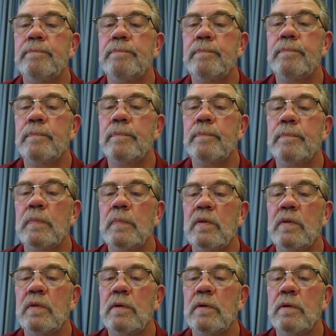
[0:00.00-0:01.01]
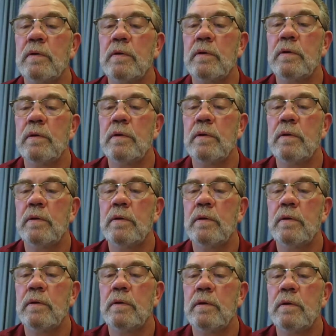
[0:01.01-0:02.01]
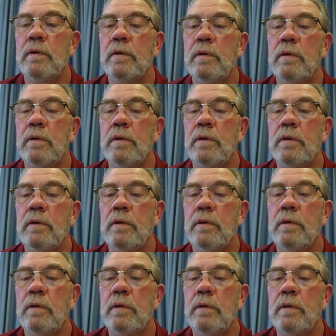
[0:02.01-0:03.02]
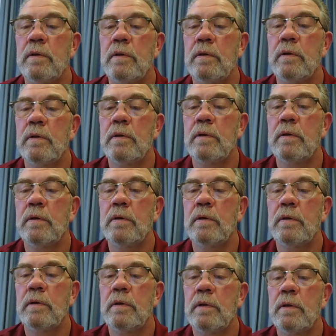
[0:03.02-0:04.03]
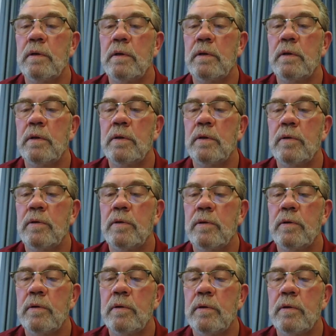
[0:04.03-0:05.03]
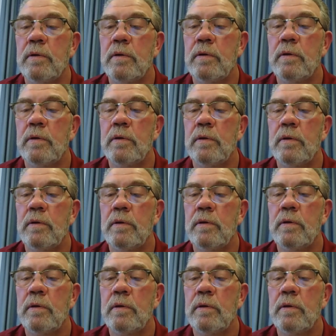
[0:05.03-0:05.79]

Nobody speaks.